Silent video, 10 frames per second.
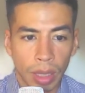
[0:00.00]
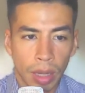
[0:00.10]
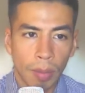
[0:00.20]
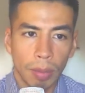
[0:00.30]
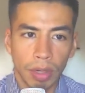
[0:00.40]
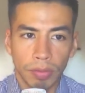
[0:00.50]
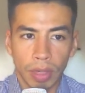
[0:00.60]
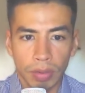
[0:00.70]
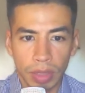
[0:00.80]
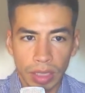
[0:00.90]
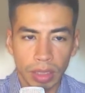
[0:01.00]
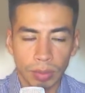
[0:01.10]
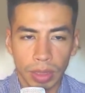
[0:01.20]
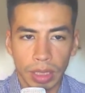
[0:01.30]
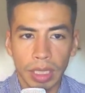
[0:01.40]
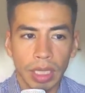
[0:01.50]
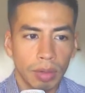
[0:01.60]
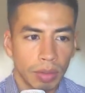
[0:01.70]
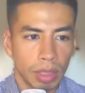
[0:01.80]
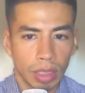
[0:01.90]
But if everything is up to date,
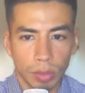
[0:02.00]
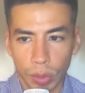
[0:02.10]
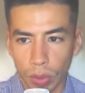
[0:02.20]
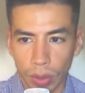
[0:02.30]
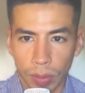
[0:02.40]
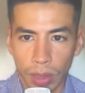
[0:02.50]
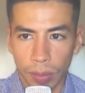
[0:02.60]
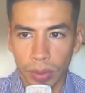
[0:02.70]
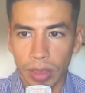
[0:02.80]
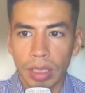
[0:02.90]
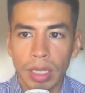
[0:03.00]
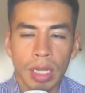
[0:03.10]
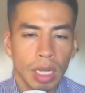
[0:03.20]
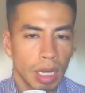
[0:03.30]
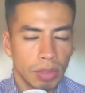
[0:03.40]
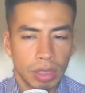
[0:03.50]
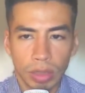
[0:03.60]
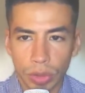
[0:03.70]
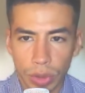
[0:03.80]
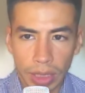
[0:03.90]
everything is reported properly, every single
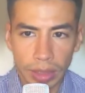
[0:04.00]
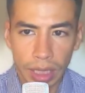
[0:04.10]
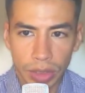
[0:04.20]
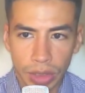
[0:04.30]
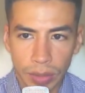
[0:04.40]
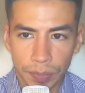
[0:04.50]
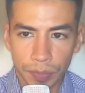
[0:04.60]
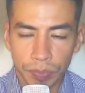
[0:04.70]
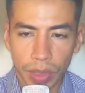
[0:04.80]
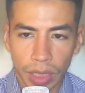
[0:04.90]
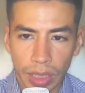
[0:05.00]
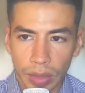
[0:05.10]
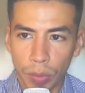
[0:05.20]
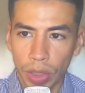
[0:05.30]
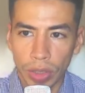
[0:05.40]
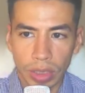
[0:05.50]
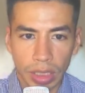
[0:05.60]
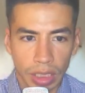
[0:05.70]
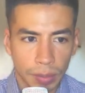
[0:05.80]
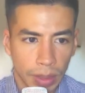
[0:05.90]
transaction, whether it's an
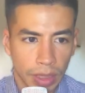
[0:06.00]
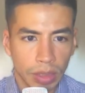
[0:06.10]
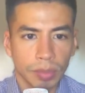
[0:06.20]
expense